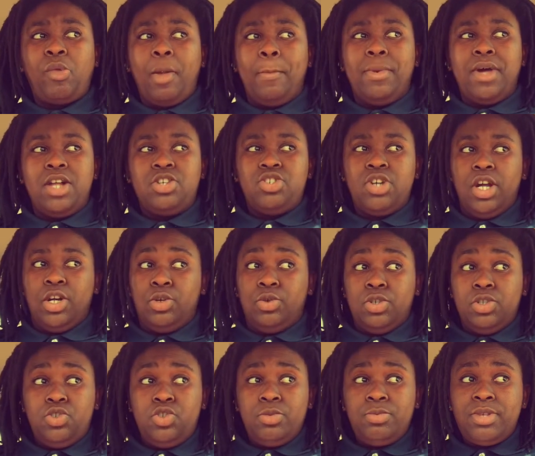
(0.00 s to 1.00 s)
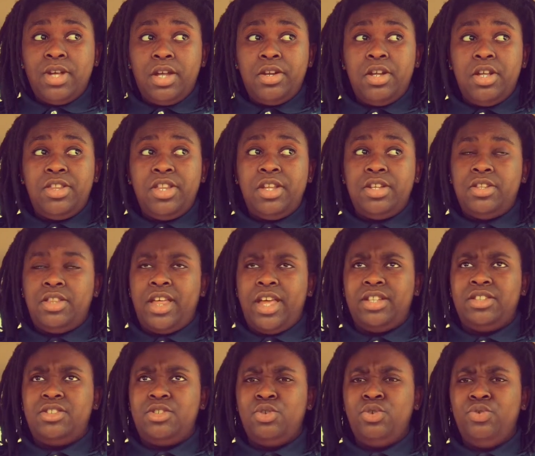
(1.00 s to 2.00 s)
but I tried Quick Trip's hot dog that
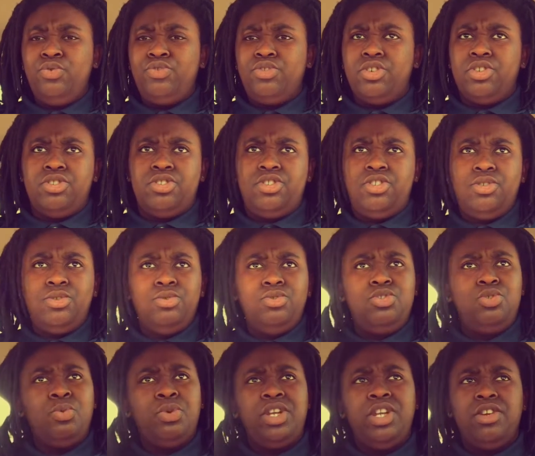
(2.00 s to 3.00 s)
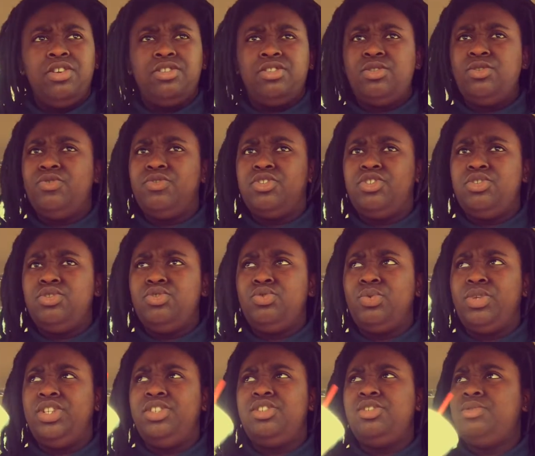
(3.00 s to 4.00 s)
like 2 for $2.20 or 2 for $2.22
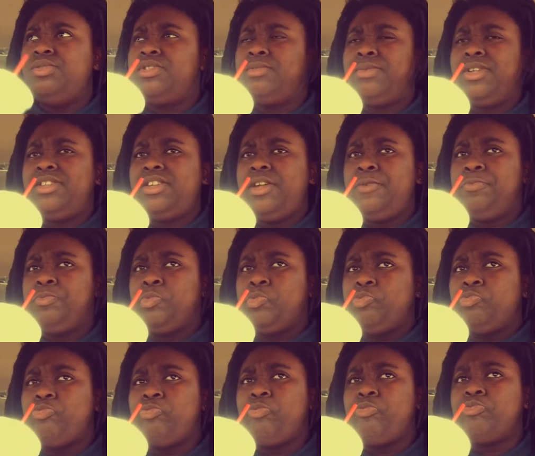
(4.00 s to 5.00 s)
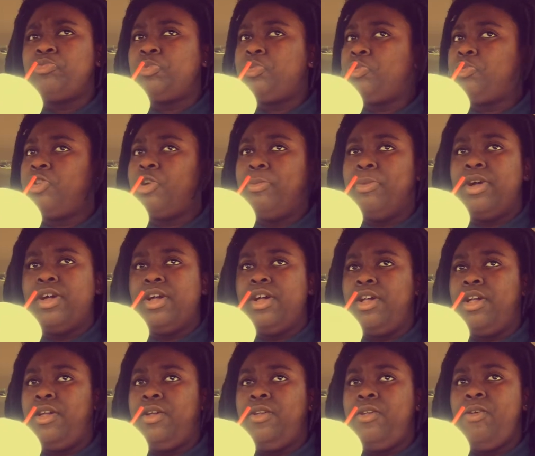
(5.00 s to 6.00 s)
or something like that. Oh my
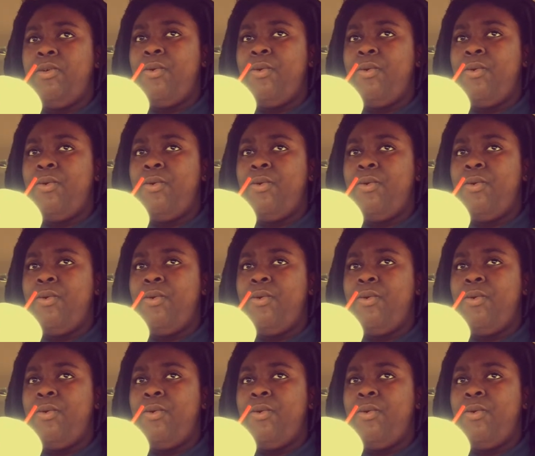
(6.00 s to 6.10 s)
god,